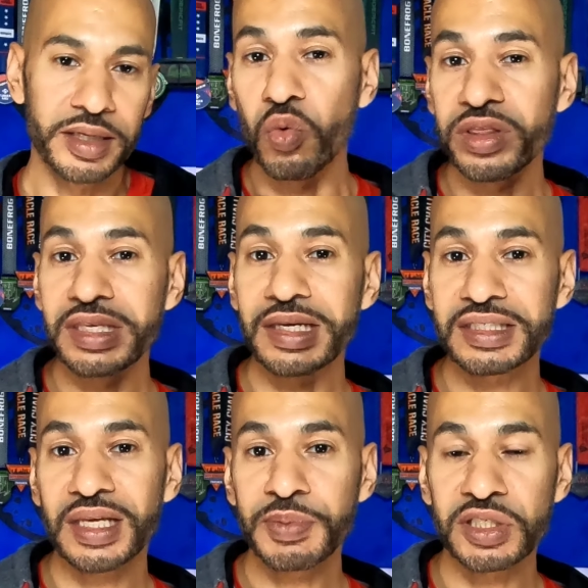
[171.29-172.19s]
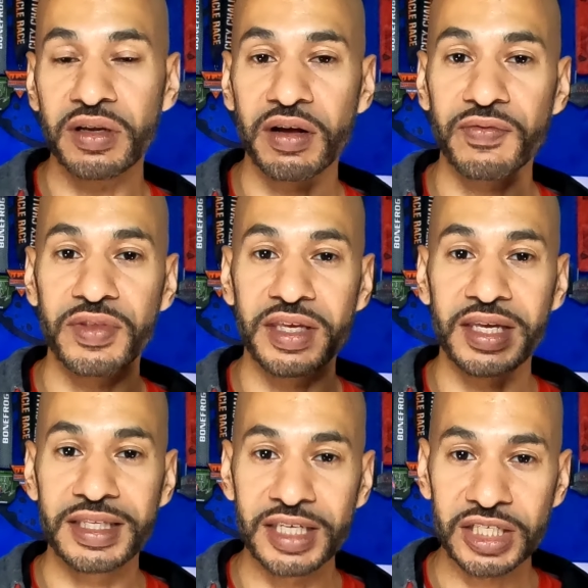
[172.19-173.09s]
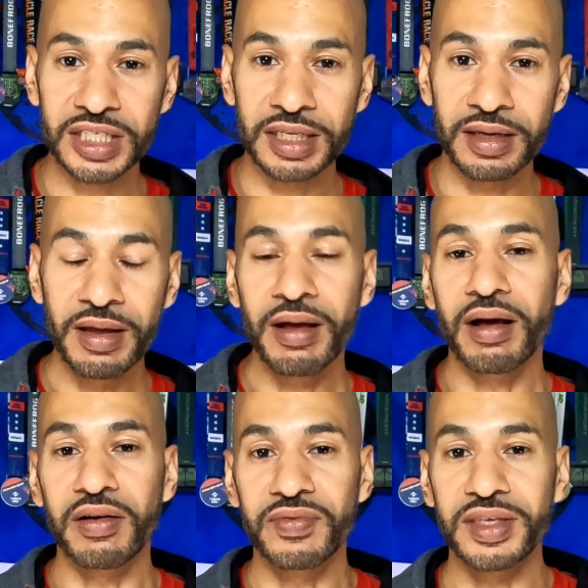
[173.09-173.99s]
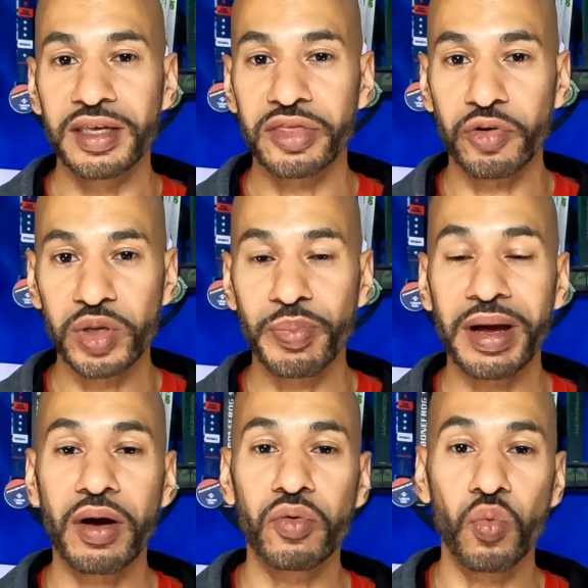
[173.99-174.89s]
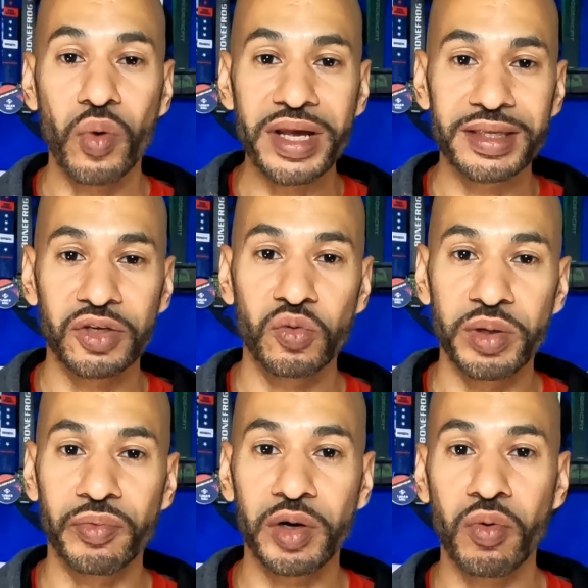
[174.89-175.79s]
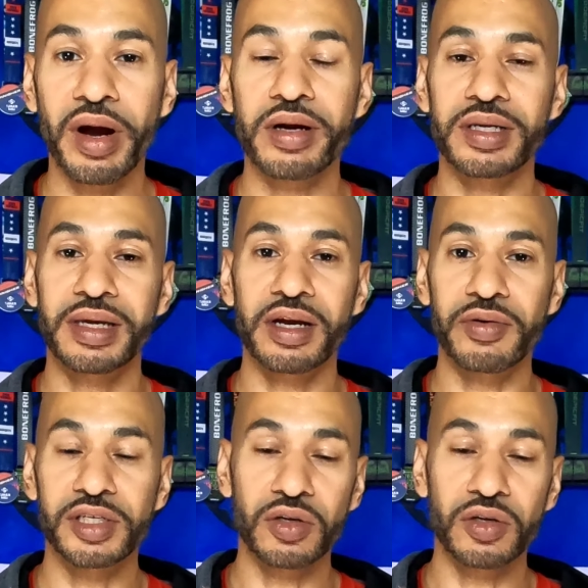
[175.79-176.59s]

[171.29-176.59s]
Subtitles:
with the exception of the addition of the 30-pound weight that you'll be required to carry.